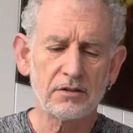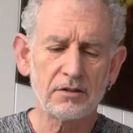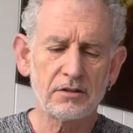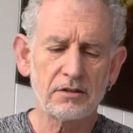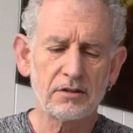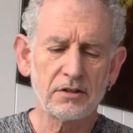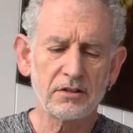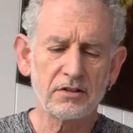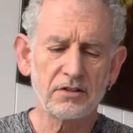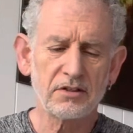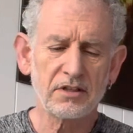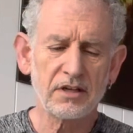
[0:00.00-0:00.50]

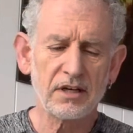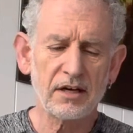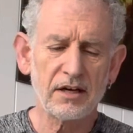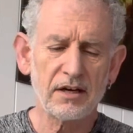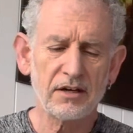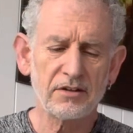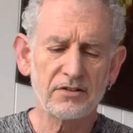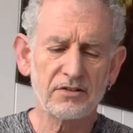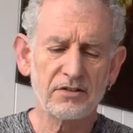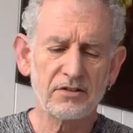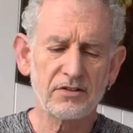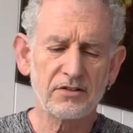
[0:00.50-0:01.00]

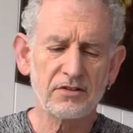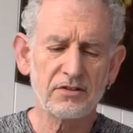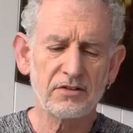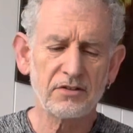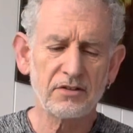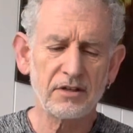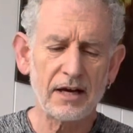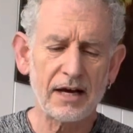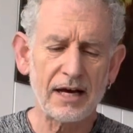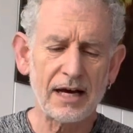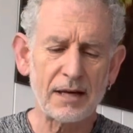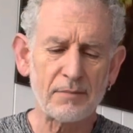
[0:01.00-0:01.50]
discuss
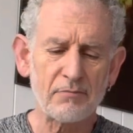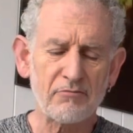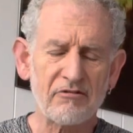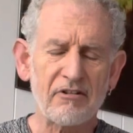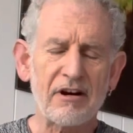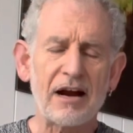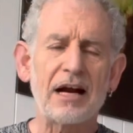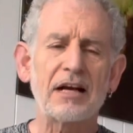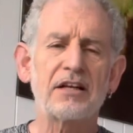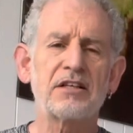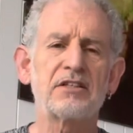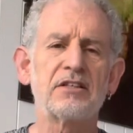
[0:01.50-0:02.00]
and
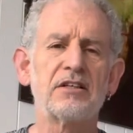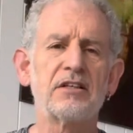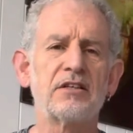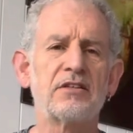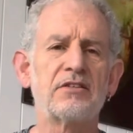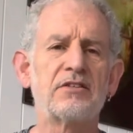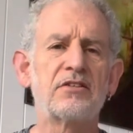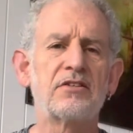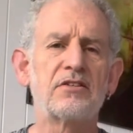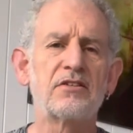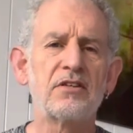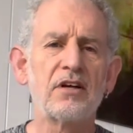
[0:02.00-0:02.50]

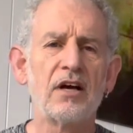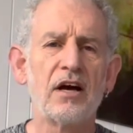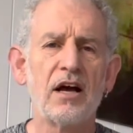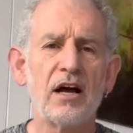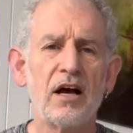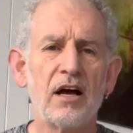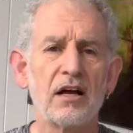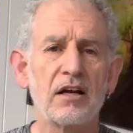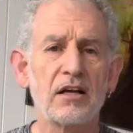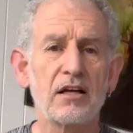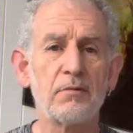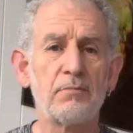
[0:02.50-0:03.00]
practice
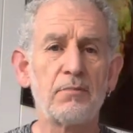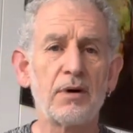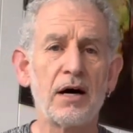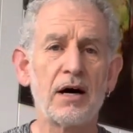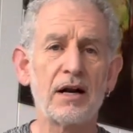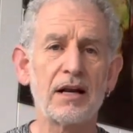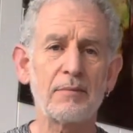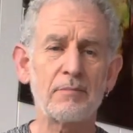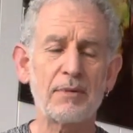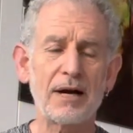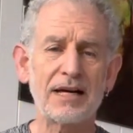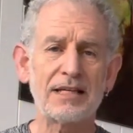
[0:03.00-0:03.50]

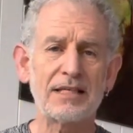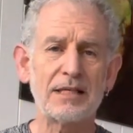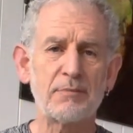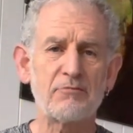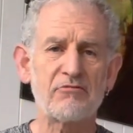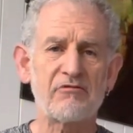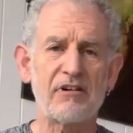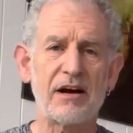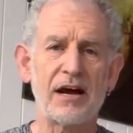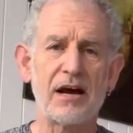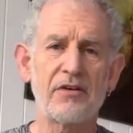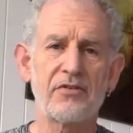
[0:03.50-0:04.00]
Kaparlibati
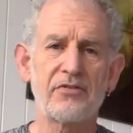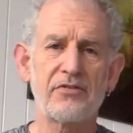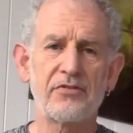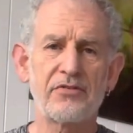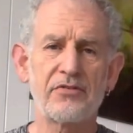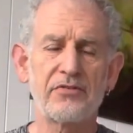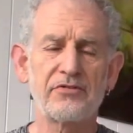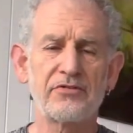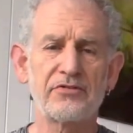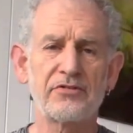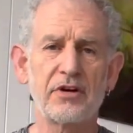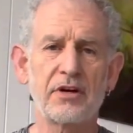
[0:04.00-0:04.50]
breath.
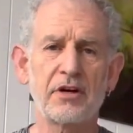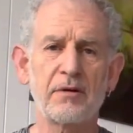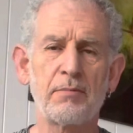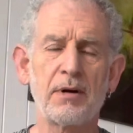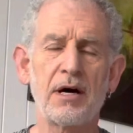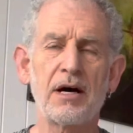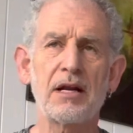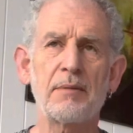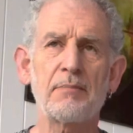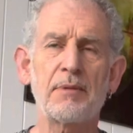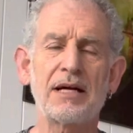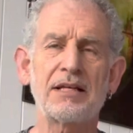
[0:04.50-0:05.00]
So
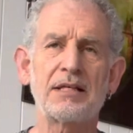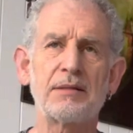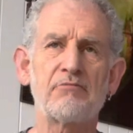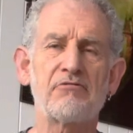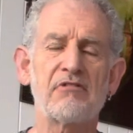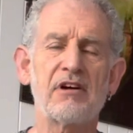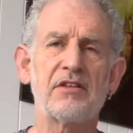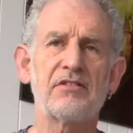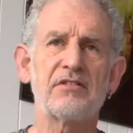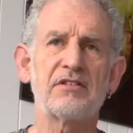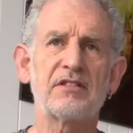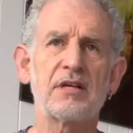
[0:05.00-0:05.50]
Kaparlibati
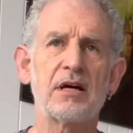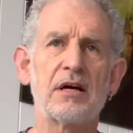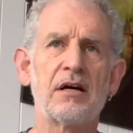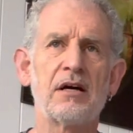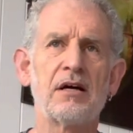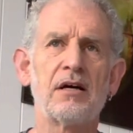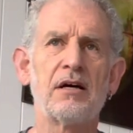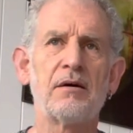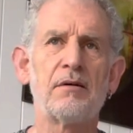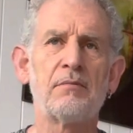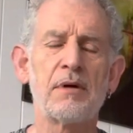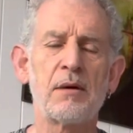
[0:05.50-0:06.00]
breath is
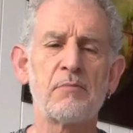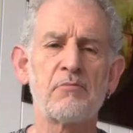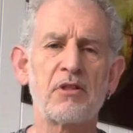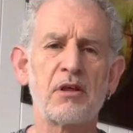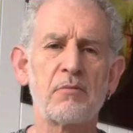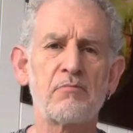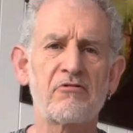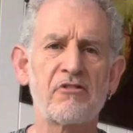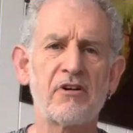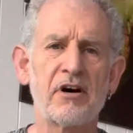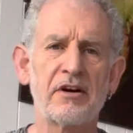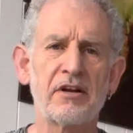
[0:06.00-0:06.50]
a member of
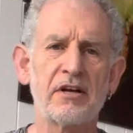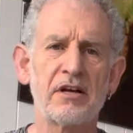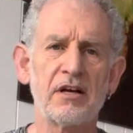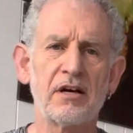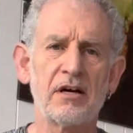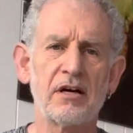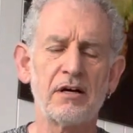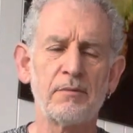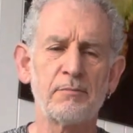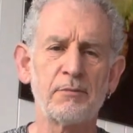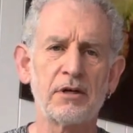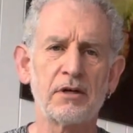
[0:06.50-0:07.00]
the
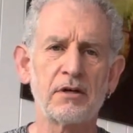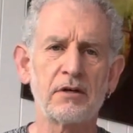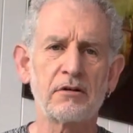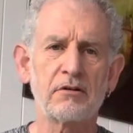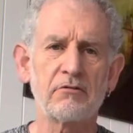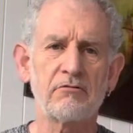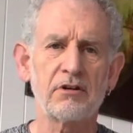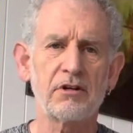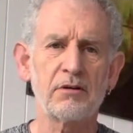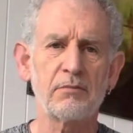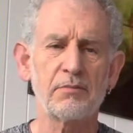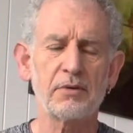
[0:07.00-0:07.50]
pranayama
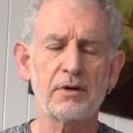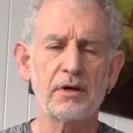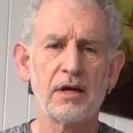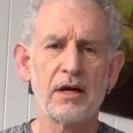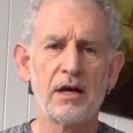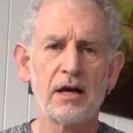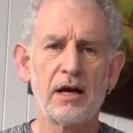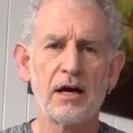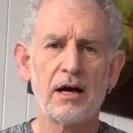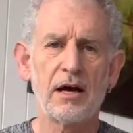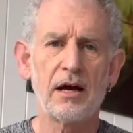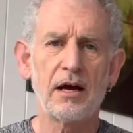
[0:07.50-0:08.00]
group,
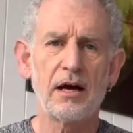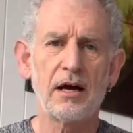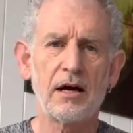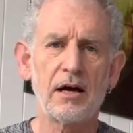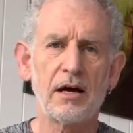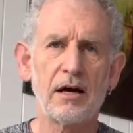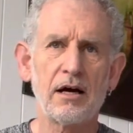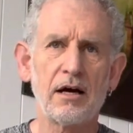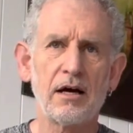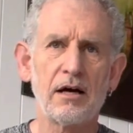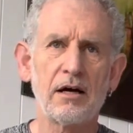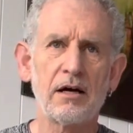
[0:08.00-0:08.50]

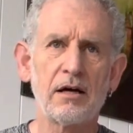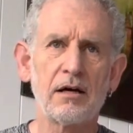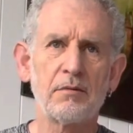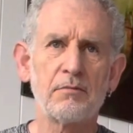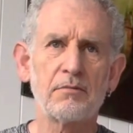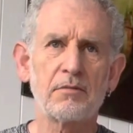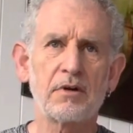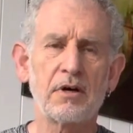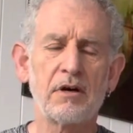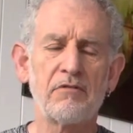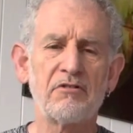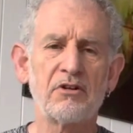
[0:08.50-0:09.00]

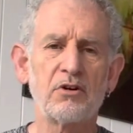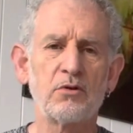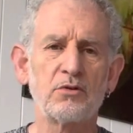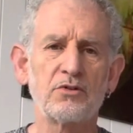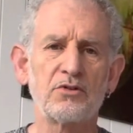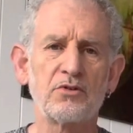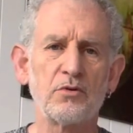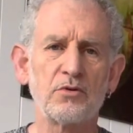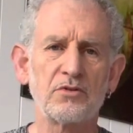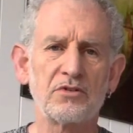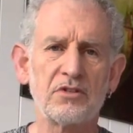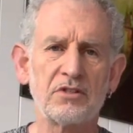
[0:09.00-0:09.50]
covering all
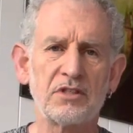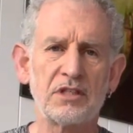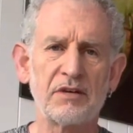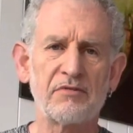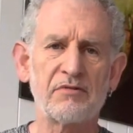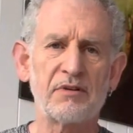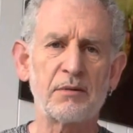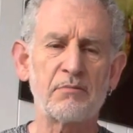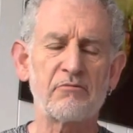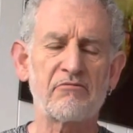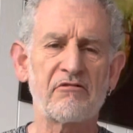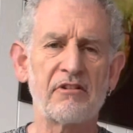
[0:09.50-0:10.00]
sorts of
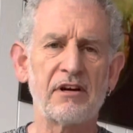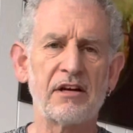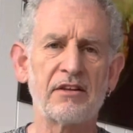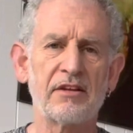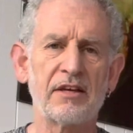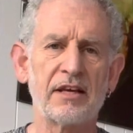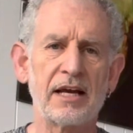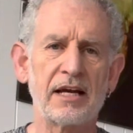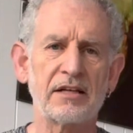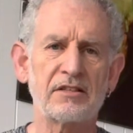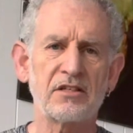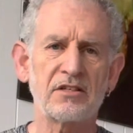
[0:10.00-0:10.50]
different breathing
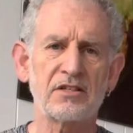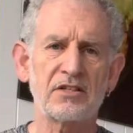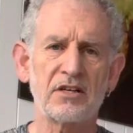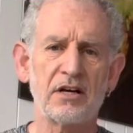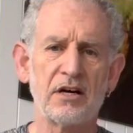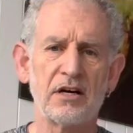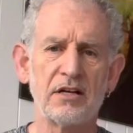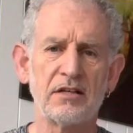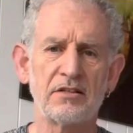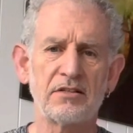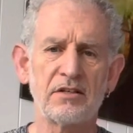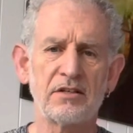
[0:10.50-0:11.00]

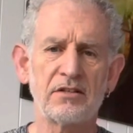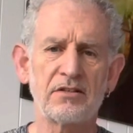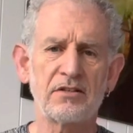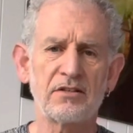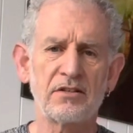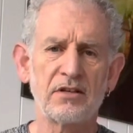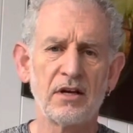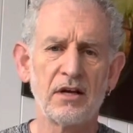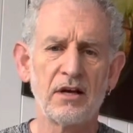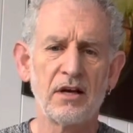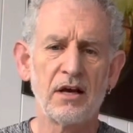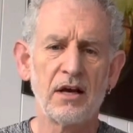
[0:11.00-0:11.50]
exercises.
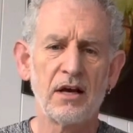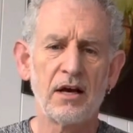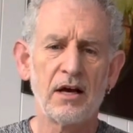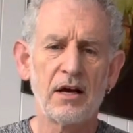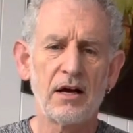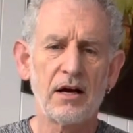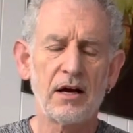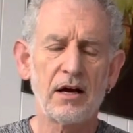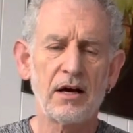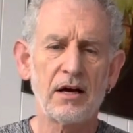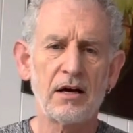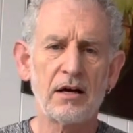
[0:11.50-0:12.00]

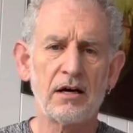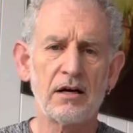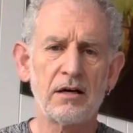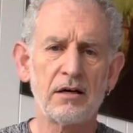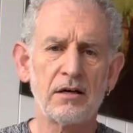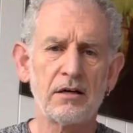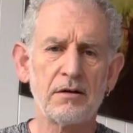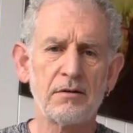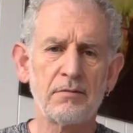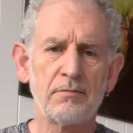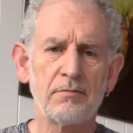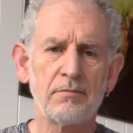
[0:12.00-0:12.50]

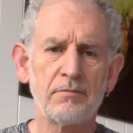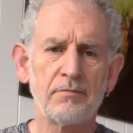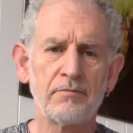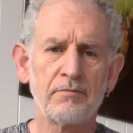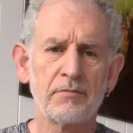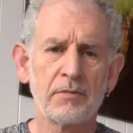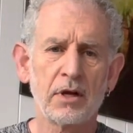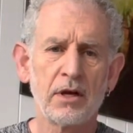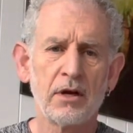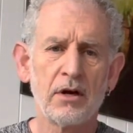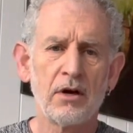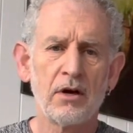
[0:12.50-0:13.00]

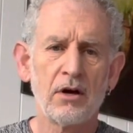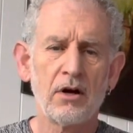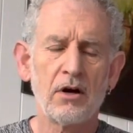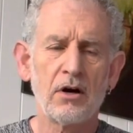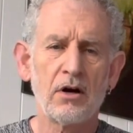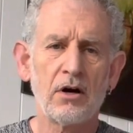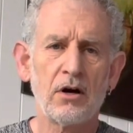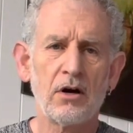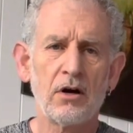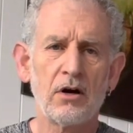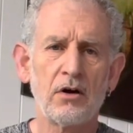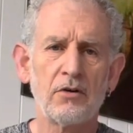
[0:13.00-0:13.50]

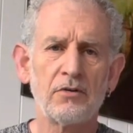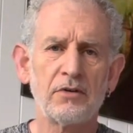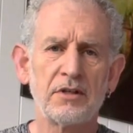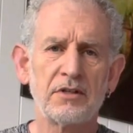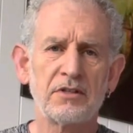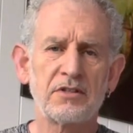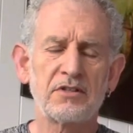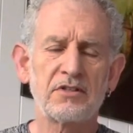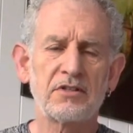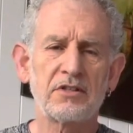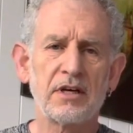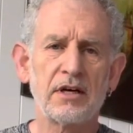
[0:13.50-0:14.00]
On
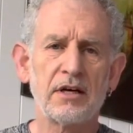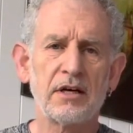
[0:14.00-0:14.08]
this